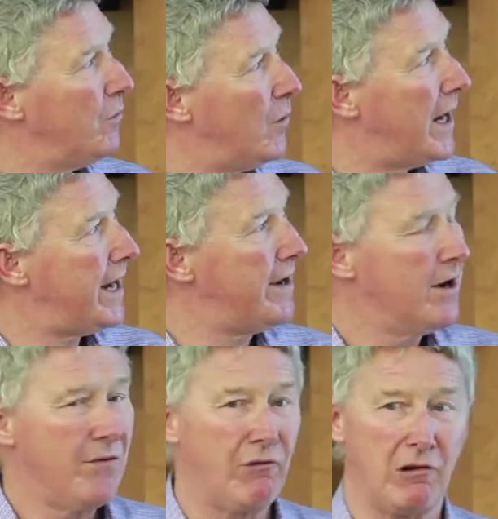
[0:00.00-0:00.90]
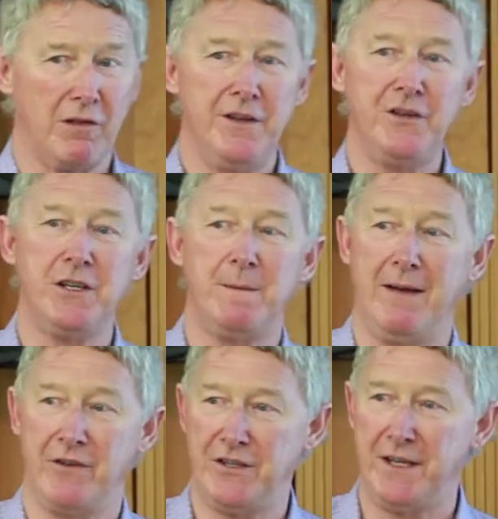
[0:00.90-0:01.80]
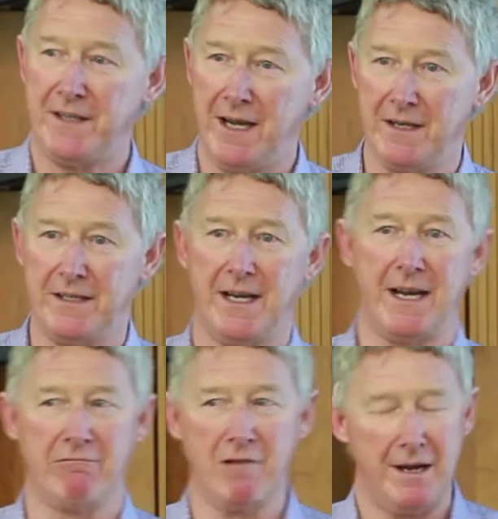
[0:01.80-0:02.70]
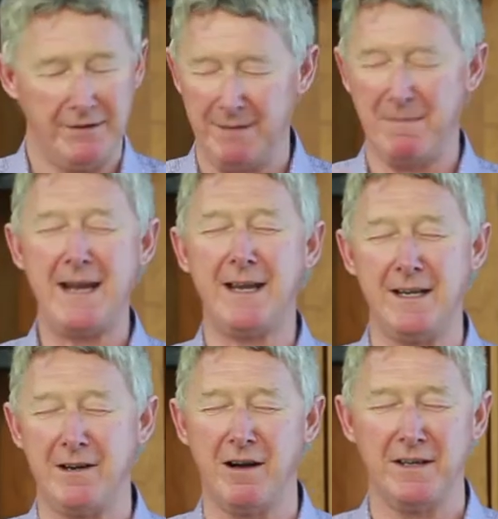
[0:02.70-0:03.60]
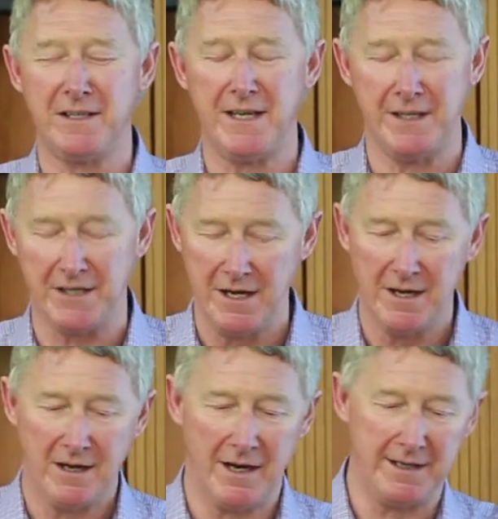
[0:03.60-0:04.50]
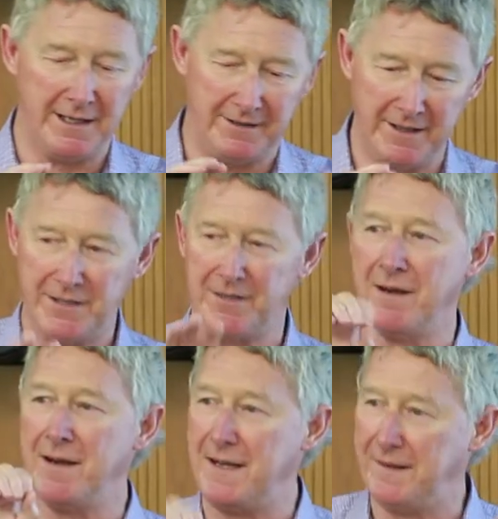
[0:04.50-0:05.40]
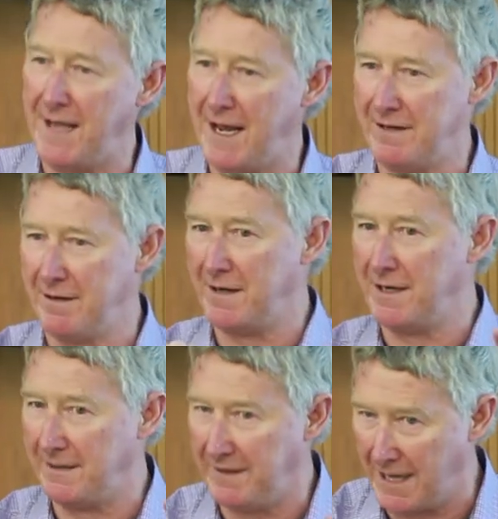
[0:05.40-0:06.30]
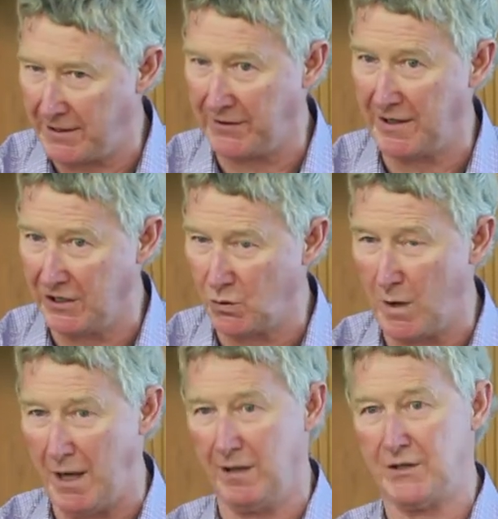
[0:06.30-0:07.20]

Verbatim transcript: way for a clinician to be able to sit down and say, right, to make any kind of sense, I need this and I need that and I need the other thing as well.